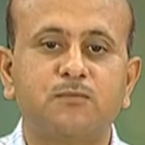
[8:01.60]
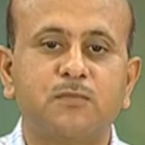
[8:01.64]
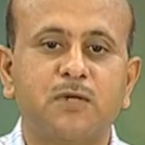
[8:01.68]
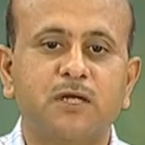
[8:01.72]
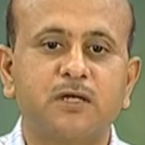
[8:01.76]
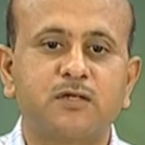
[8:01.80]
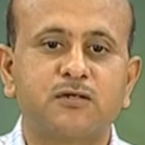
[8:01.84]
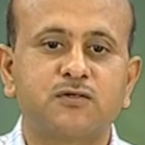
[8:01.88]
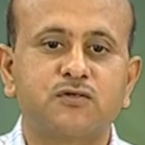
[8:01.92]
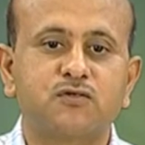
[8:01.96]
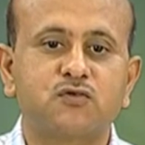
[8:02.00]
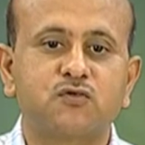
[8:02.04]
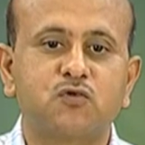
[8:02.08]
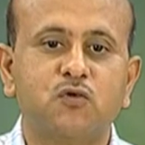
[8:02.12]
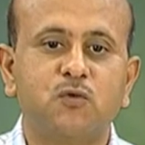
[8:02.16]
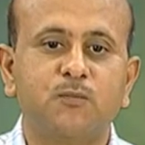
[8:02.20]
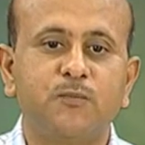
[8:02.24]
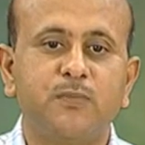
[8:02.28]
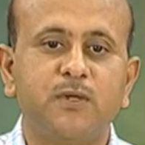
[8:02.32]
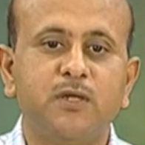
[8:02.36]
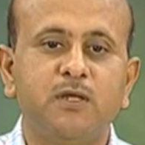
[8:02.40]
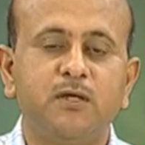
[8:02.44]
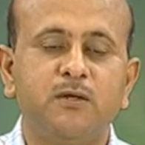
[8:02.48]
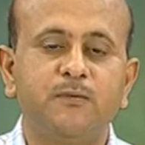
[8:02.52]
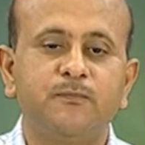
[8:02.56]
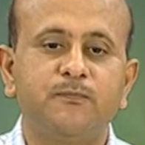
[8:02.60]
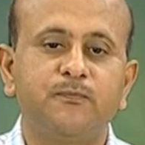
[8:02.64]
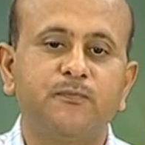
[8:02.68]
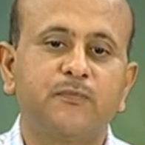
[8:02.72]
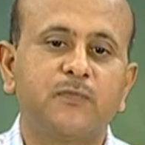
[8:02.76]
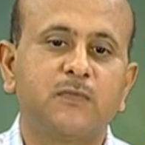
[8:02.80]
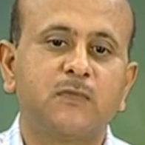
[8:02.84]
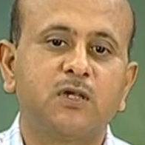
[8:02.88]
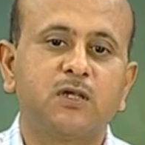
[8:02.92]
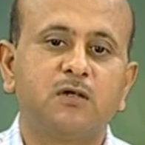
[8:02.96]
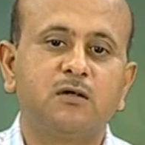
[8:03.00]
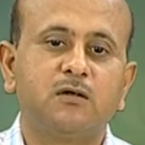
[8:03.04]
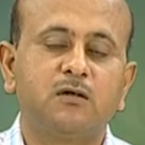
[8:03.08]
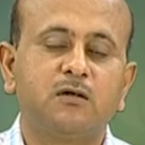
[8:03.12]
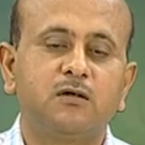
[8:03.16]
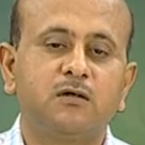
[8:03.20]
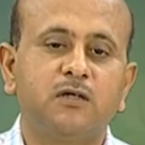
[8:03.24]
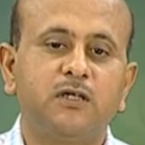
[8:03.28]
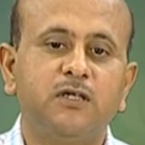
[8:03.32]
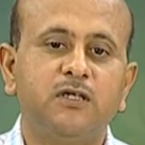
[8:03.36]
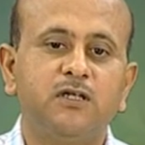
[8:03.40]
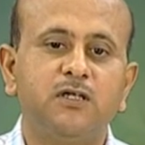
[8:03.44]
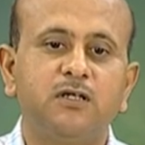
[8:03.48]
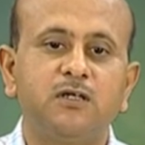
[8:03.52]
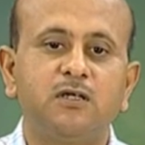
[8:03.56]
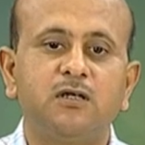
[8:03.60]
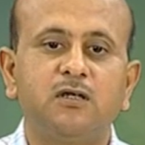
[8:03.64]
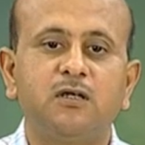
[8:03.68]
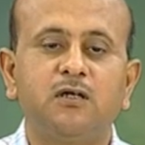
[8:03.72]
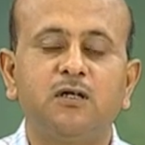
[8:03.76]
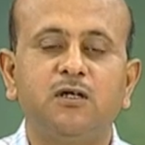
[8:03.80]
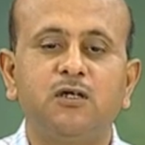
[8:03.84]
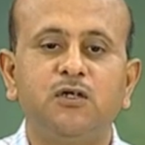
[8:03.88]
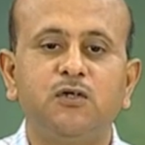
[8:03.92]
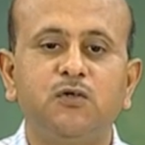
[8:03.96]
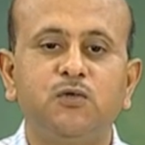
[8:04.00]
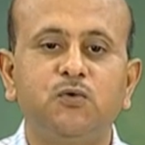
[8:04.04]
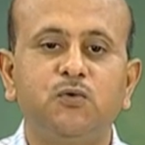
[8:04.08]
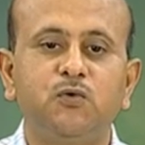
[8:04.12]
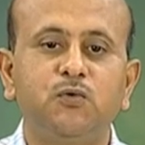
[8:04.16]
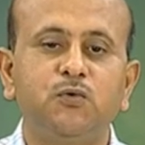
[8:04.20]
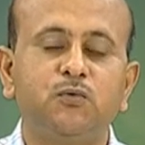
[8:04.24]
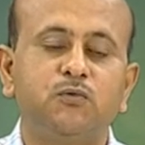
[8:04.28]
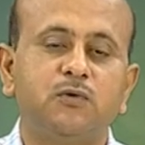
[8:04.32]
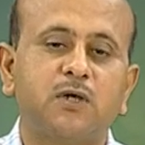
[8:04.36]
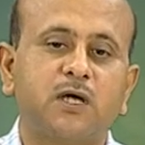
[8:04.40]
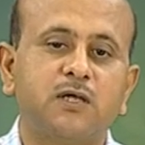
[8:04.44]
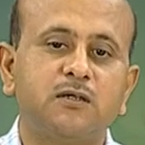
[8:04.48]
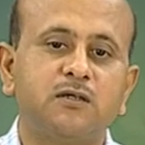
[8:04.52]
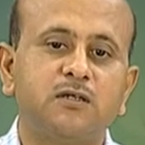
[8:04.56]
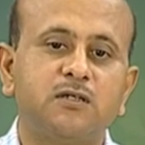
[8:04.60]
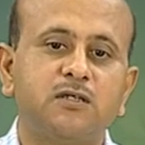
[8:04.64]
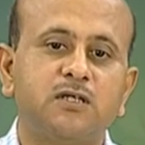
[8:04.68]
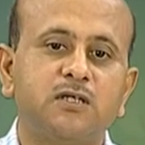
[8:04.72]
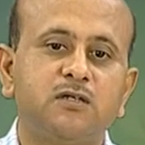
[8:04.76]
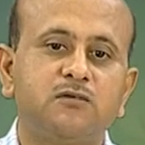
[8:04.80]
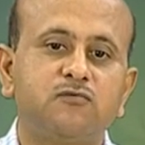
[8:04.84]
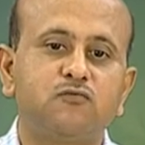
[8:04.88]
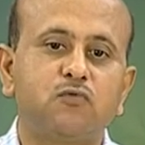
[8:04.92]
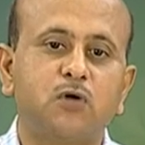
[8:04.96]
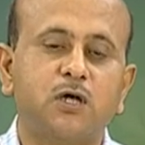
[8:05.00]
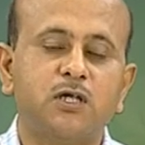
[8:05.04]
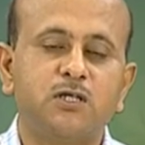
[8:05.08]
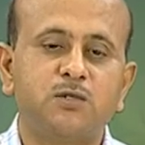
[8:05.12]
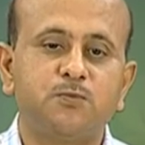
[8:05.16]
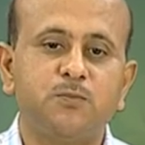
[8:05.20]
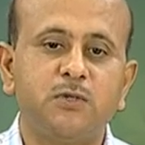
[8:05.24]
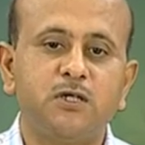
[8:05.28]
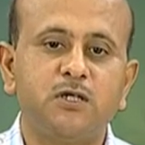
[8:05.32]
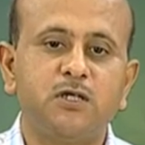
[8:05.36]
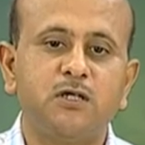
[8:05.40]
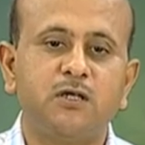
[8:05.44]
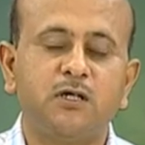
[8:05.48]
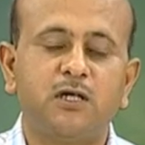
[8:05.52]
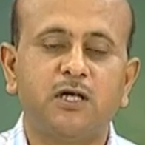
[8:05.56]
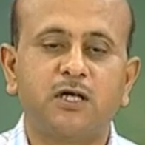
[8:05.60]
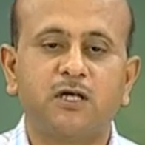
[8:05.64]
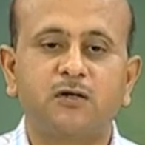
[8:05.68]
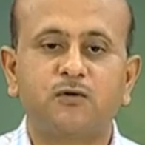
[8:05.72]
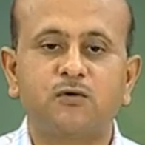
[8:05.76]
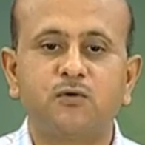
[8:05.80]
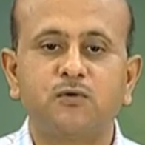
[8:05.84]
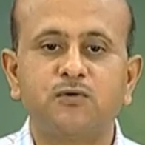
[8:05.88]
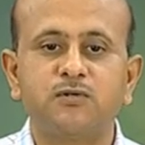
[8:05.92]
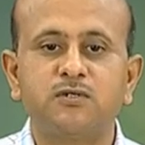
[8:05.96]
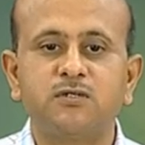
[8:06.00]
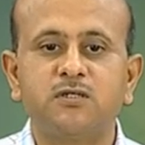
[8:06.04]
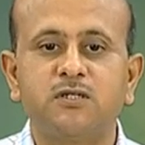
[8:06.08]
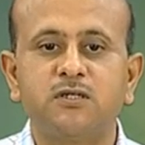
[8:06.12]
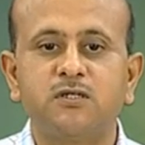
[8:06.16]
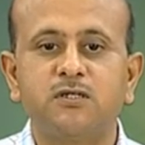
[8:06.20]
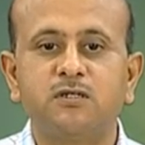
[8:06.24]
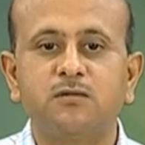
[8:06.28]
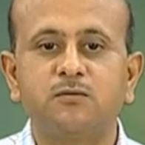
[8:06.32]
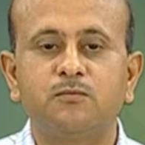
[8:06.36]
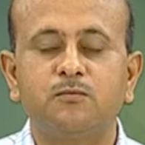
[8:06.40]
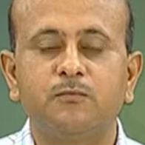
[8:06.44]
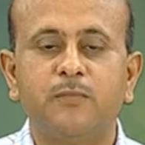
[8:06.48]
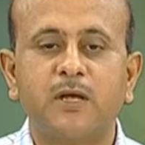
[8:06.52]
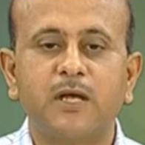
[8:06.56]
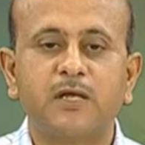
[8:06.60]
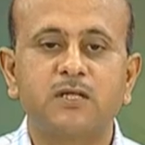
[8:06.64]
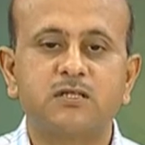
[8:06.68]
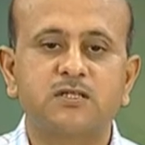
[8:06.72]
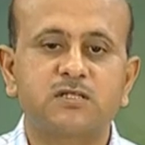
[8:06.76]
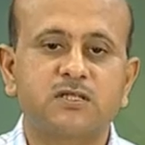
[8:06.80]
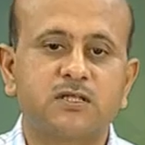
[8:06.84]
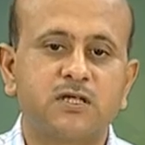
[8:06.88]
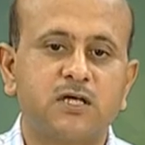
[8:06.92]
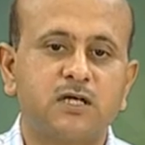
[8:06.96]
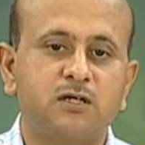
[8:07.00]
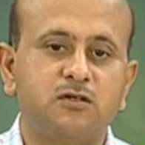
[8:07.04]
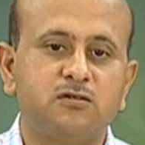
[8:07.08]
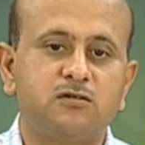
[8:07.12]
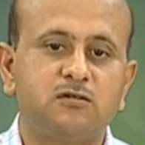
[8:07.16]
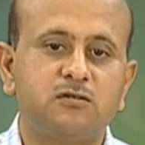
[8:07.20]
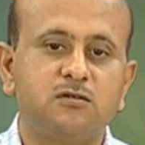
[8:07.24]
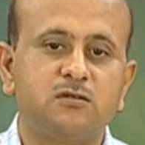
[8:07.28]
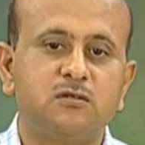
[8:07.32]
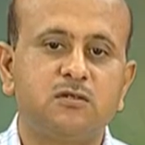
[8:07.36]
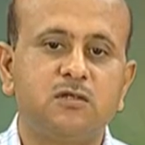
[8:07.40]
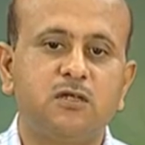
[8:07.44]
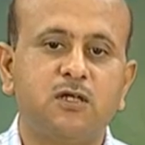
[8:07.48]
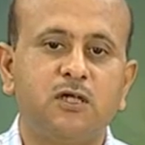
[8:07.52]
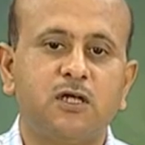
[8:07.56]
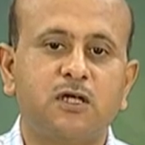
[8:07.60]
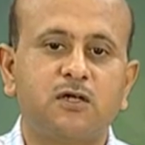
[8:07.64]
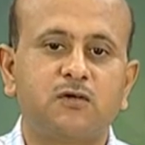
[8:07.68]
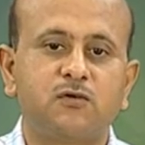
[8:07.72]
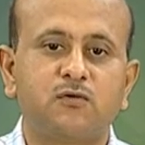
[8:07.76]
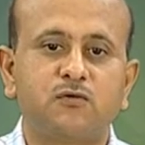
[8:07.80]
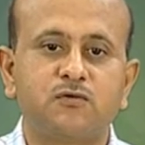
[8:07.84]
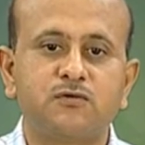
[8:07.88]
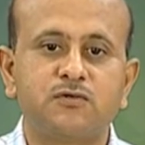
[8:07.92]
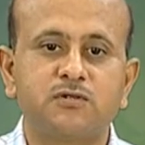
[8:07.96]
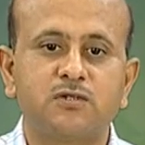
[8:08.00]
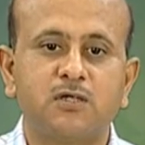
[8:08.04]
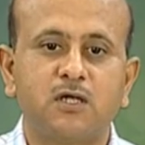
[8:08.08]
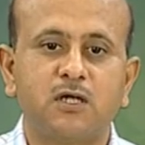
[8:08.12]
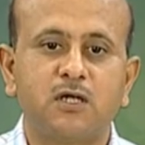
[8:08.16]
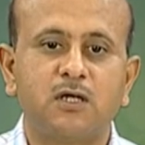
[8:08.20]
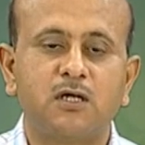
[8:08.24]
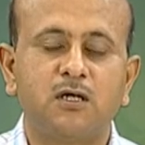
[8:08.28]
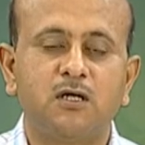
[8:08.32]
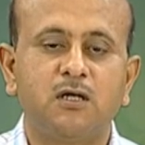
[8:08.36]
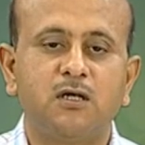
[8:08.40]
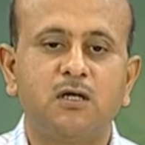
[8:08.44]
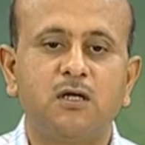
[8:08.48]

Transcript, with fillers: microscopy here you rather than transmitted electrons here backscattered electrons are